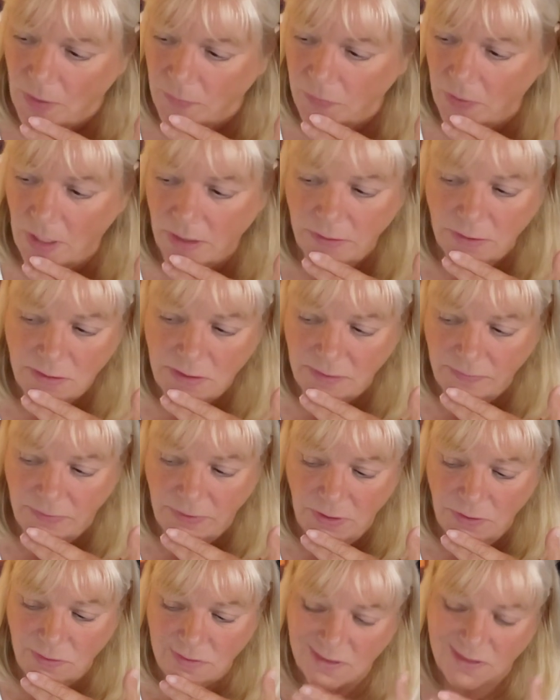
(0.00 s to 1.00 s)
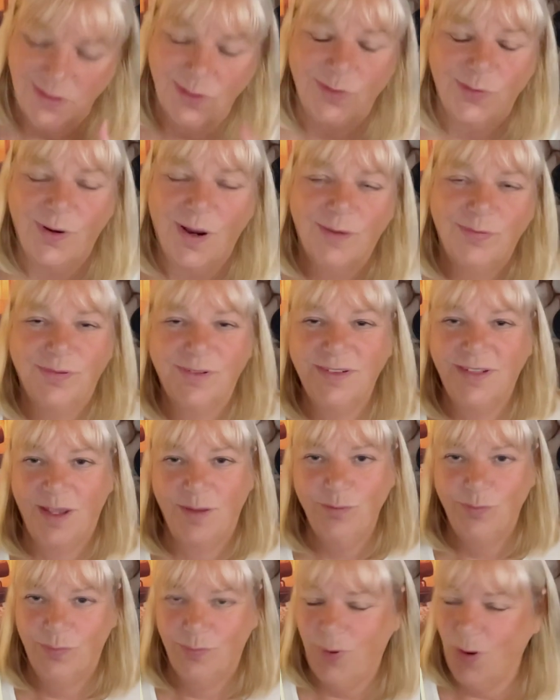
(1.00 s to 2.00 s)
For others of you, this could
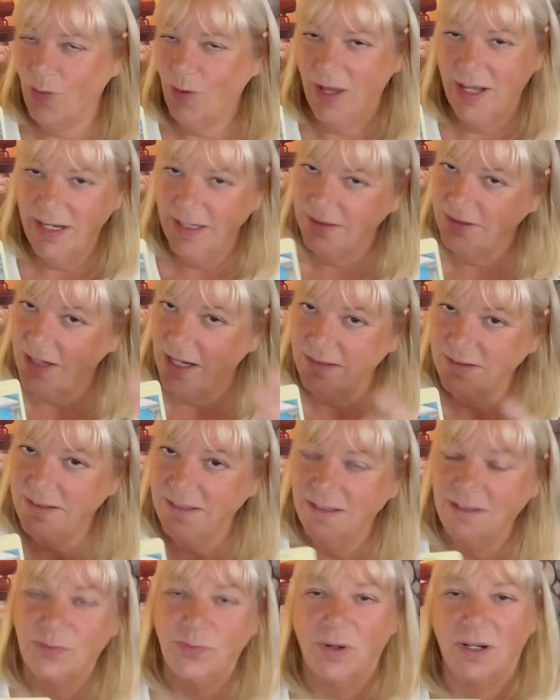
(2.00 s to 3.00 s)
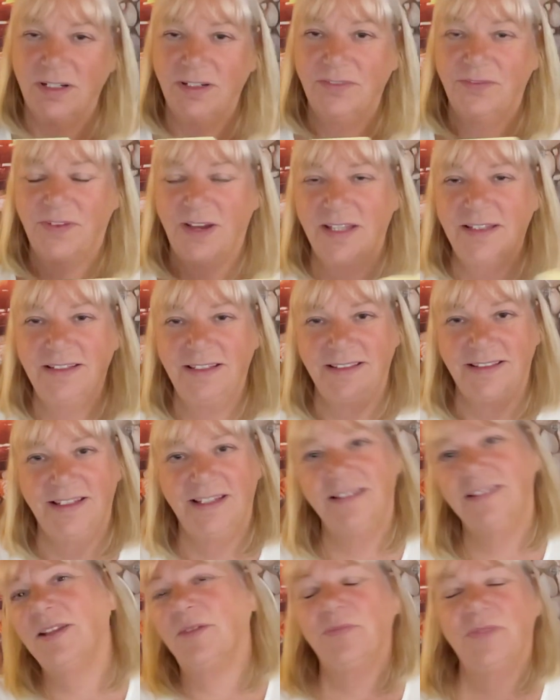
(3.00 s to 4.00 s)
represent poetic justice, where you finally
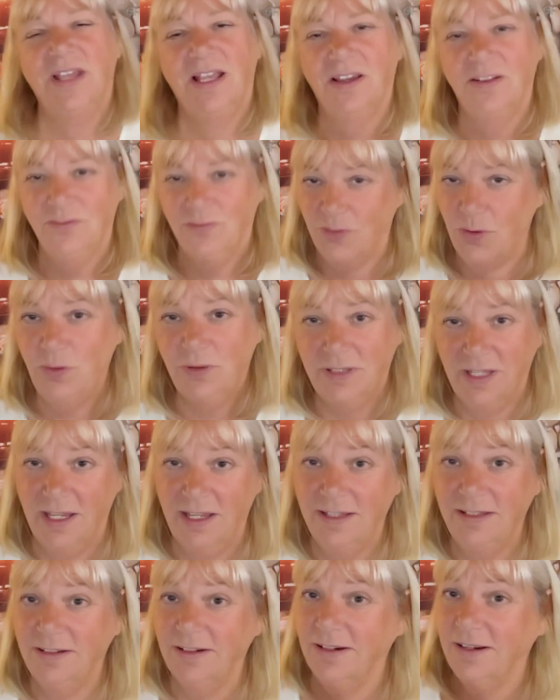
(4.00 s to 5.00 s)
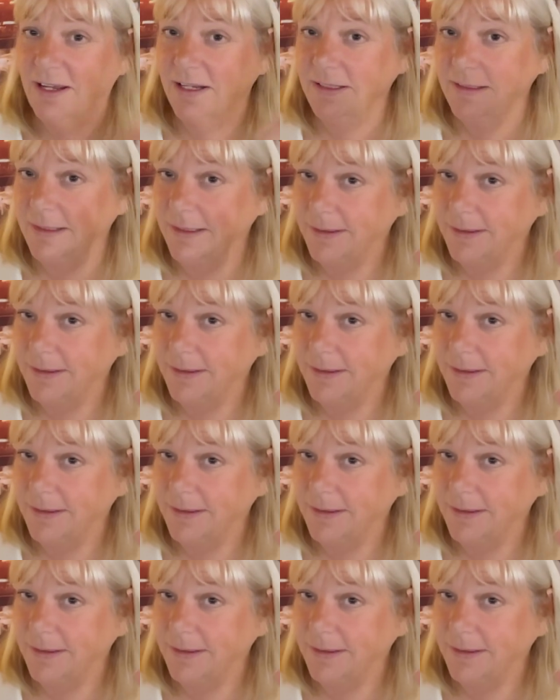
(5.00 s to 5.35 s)
see something unfolding and you're kind of